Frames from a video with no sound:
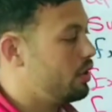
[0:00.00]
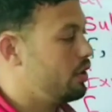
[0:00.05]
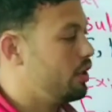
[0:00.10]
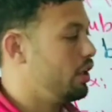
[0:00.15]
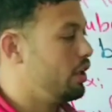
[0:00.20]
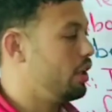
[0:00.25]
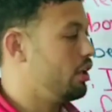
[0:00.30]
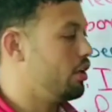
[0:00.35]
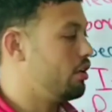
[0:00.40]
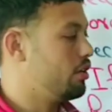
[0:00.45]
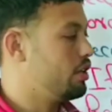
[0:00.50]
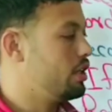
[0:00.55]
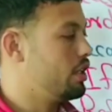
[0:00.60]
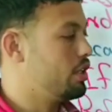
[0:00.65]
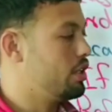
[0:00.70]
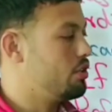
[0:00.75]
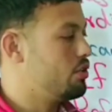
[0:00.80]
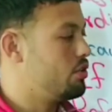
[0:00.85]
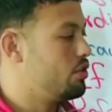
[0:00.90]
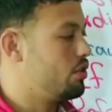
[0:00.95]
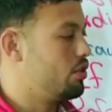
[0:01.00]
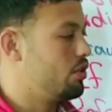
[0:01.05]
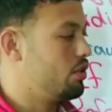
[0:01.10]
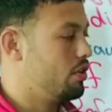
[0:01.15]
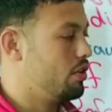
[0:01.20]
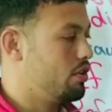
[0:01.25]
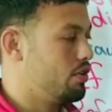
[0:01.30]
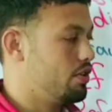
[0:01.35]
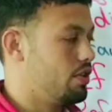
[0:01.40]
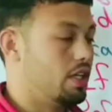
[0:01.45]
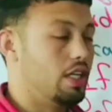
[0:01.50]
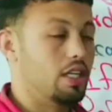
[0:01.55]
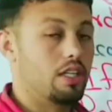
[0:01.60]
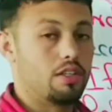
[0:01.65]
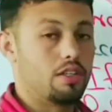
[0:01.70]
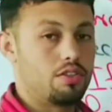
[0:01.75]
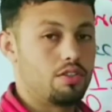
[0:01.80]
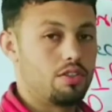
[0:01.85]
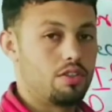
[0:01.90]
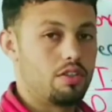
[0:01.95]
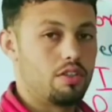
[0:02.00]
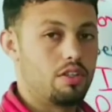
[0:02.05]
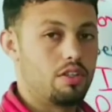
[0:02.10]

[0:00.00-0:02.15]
he couldn't sell it.